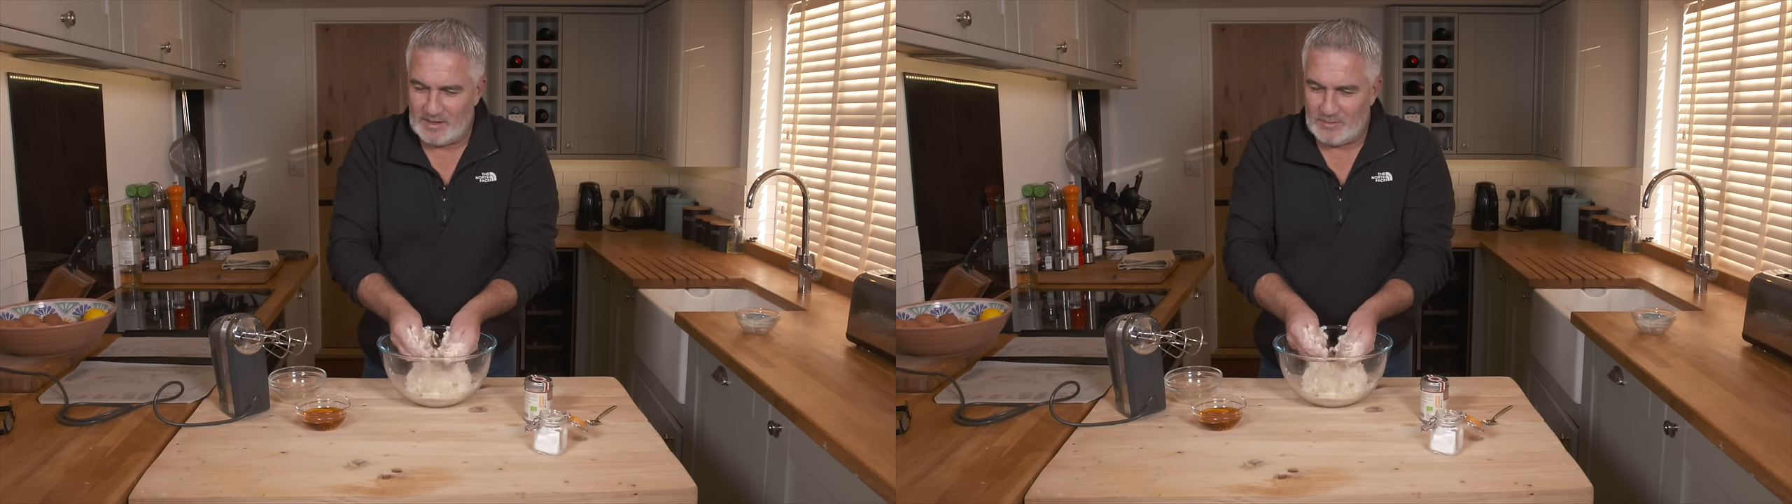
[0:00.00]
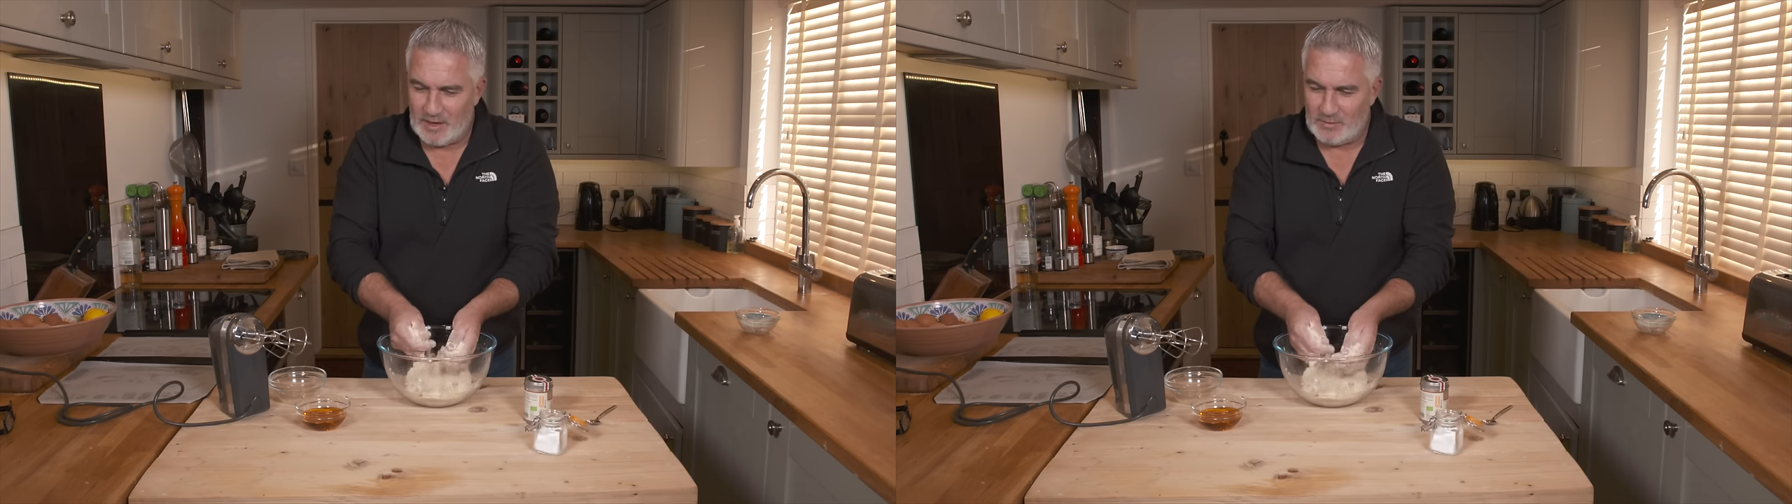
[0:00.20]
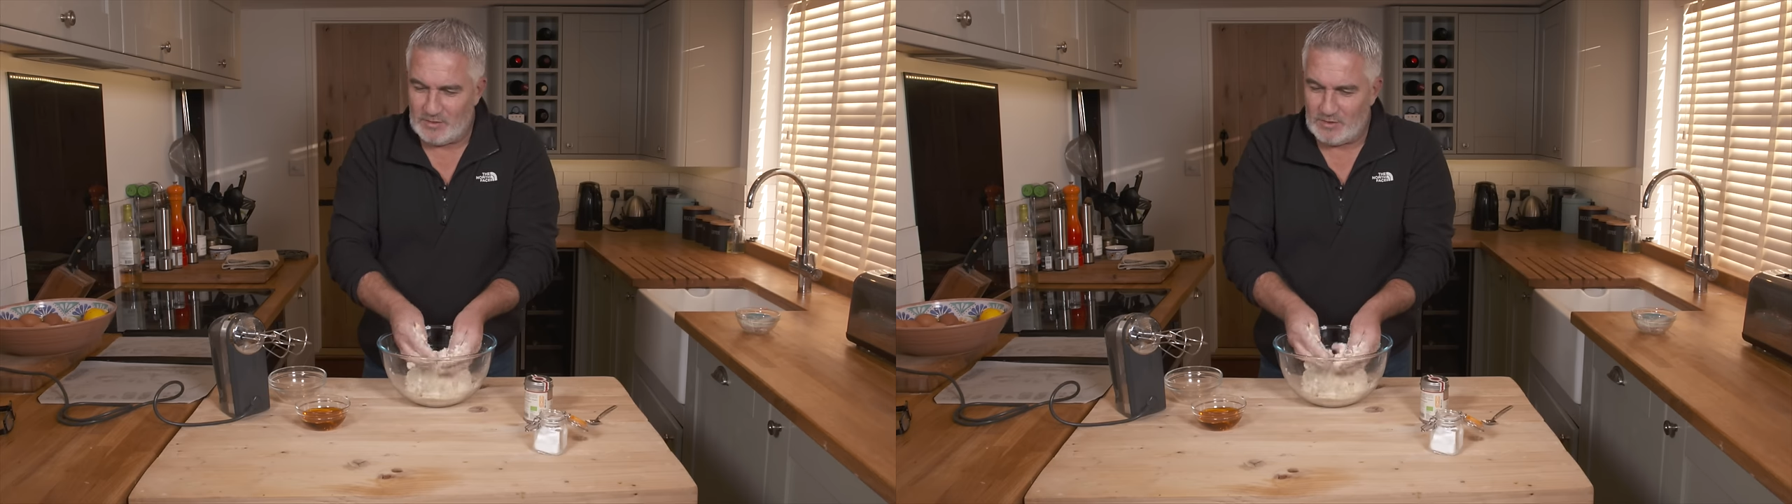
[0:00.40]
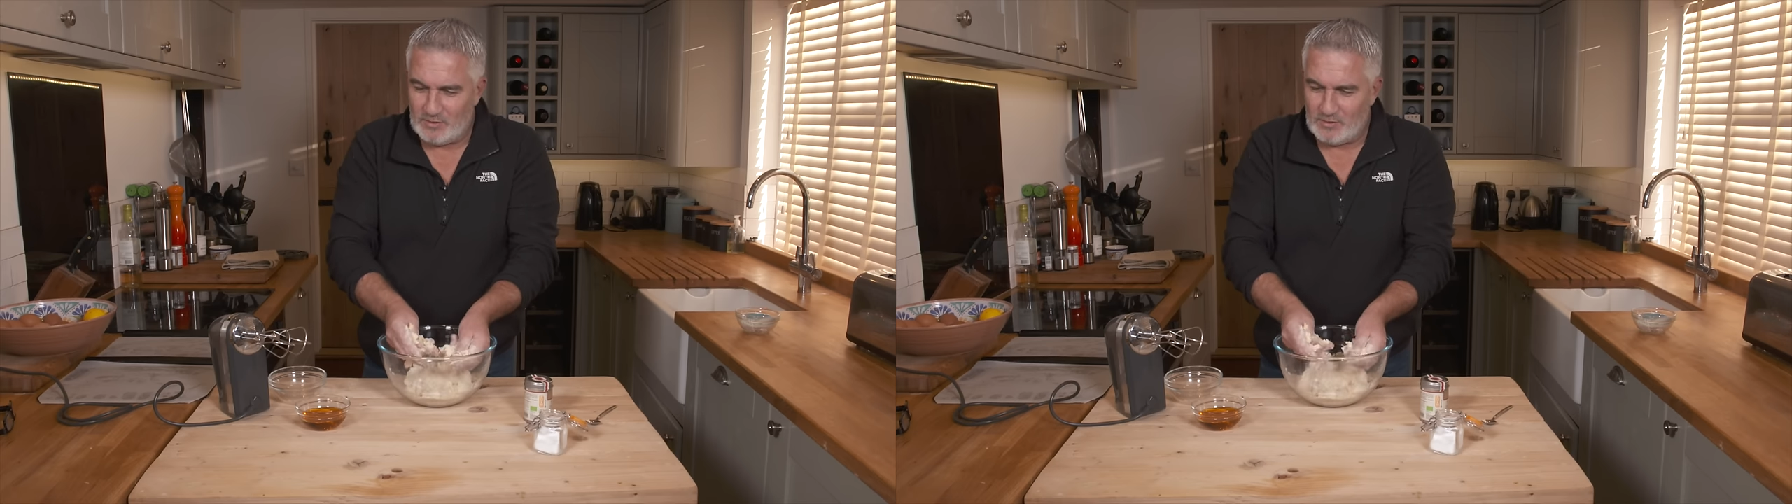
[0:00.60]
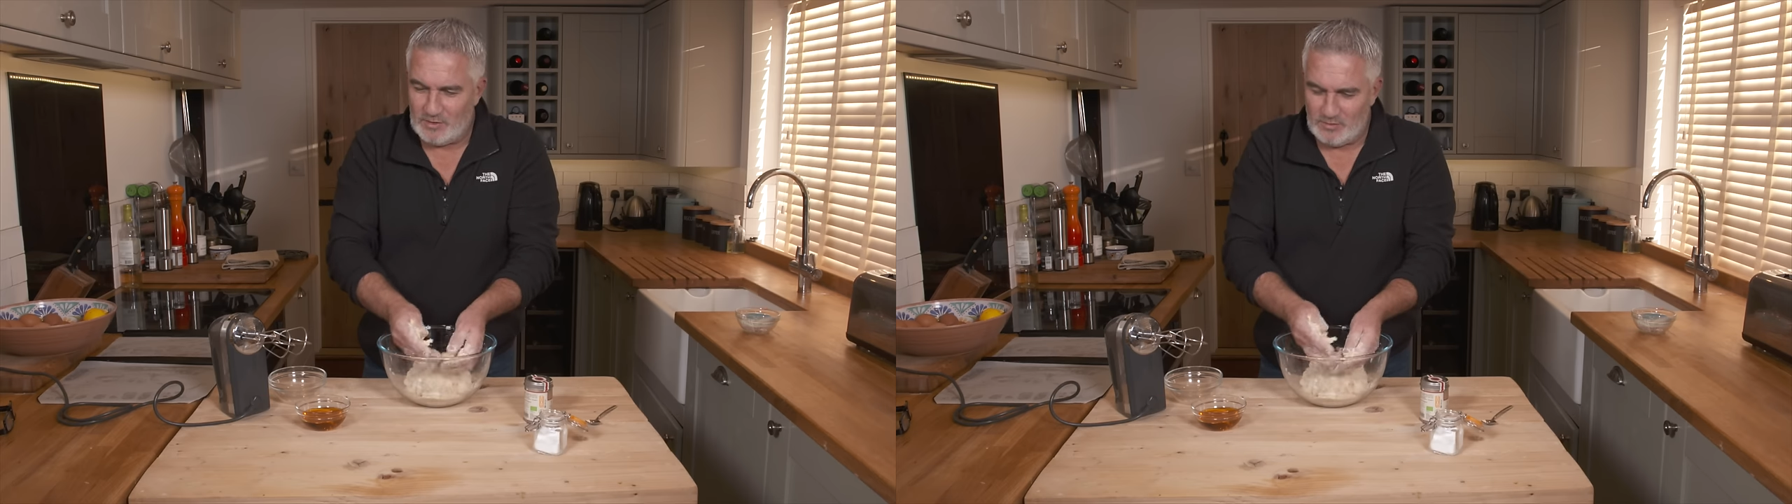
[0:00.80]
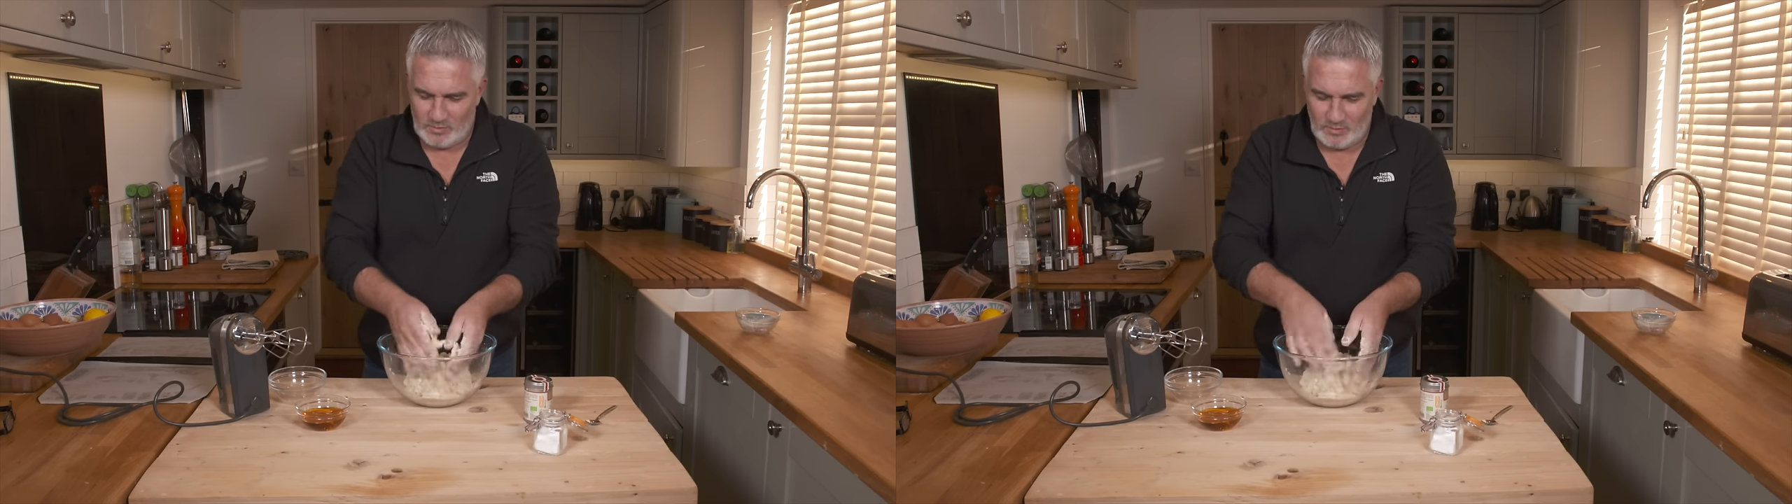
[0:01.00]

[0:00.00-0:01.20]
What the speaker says: at the moment, who's